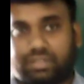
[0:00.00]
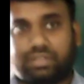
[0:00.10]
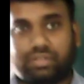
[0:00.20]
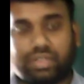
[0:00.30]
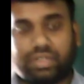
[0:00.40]

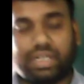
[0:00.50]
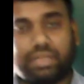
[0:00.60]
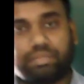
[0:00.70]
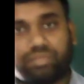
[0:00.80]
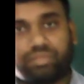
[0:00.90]
Okay,
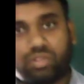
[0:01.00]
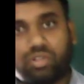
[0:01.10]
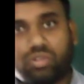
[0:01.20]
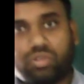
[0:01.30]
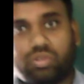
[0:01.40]

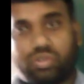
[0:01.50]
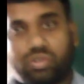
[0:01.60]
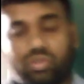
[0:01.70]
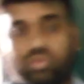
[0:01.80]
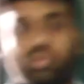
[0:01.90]

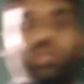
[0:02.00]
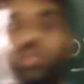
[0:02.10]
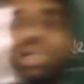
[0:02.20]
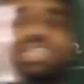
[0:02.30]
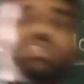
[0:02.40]
so when
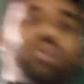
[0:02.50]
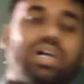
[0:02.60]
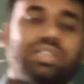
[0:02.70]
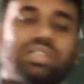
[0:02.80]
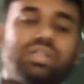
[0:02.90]
it
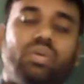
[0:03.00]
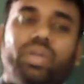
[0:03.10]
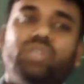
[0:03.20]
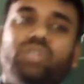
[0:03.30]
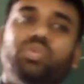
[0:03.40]
occurs, when
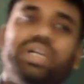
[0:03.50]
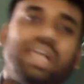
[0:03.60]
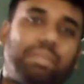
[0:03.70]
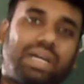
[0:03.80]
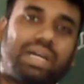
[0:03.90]
too many
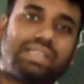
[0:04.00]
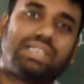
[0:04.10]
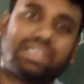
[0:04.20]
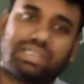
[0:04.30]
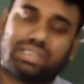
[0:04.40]

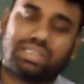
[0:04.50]
appliances